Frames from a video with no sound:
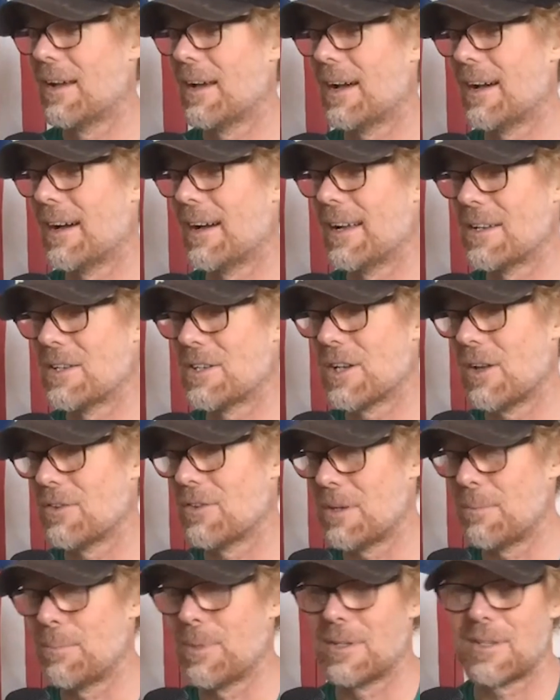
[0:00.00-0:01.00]
and
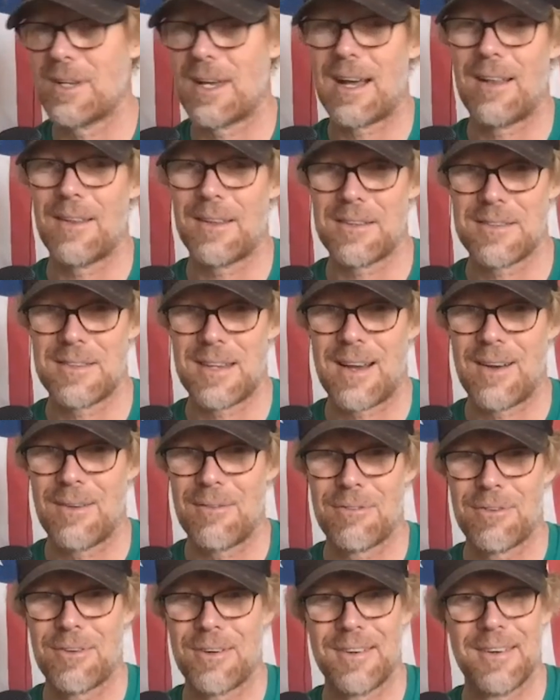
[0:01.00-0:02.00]
Chelsea, but to Alex Dowd
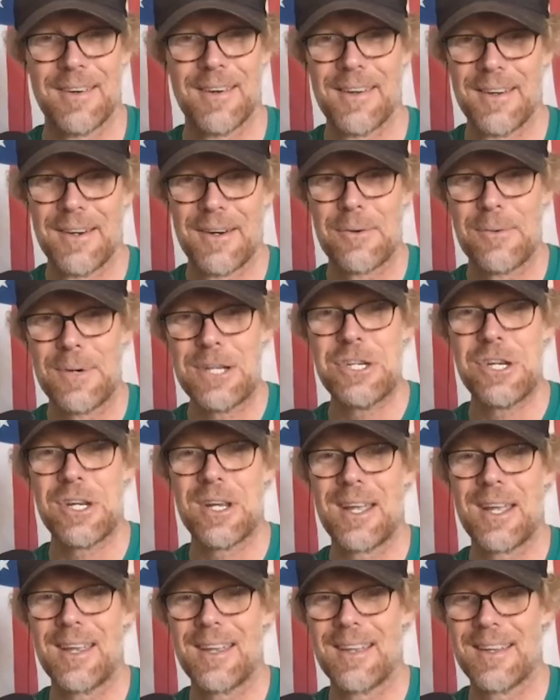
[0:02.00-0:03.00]
for reaching
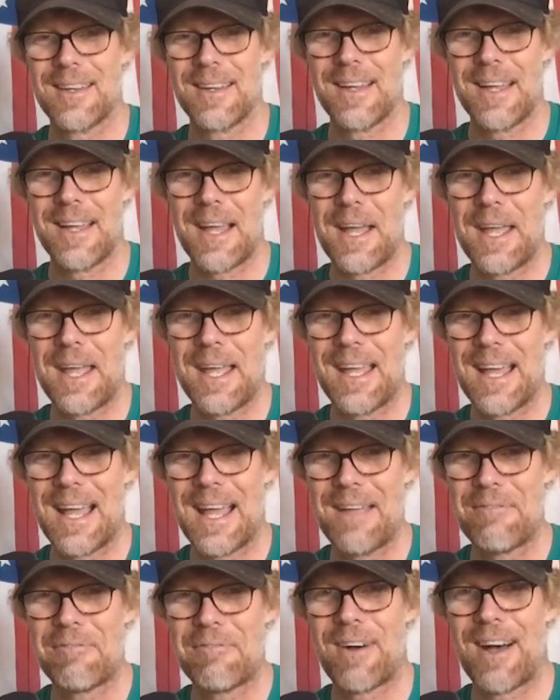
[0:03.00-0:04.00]

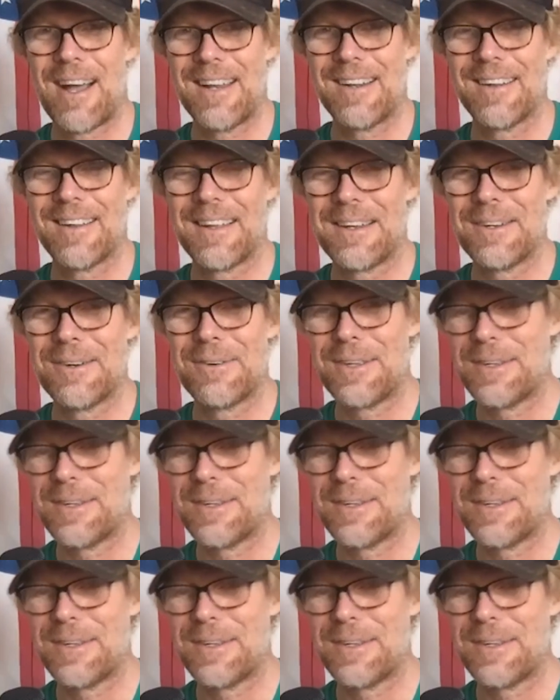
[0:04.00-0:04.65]
a final. I know